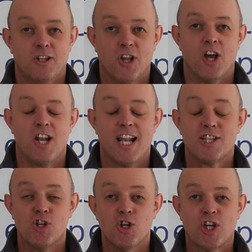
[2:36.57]
Now
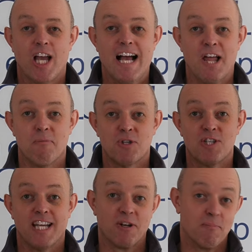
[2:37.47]
let's look at
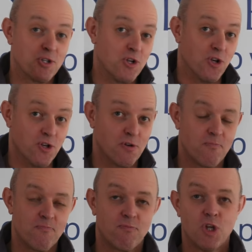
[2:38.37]
mistake number
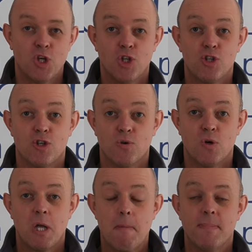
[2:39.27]
two.
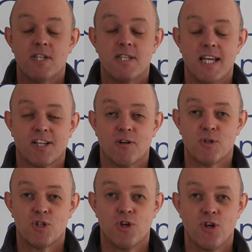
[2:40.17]
So mistake
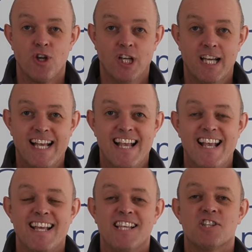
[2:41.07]
number two
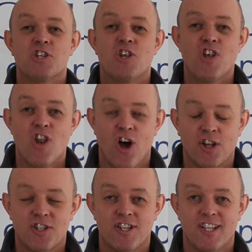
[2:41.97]
is
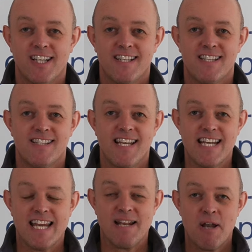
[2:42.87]
not
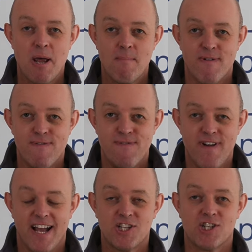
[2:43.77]
seeking
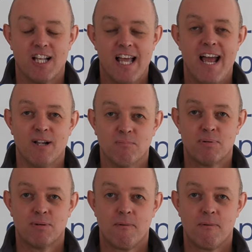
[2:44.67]
professional help.